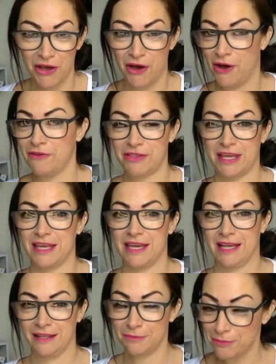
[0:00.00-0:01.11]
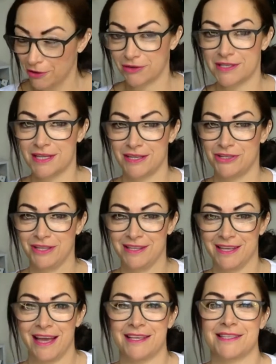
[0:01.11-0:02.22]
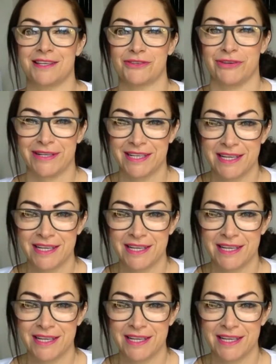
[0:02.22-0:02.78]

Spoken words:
overthinking, procrastination, etc.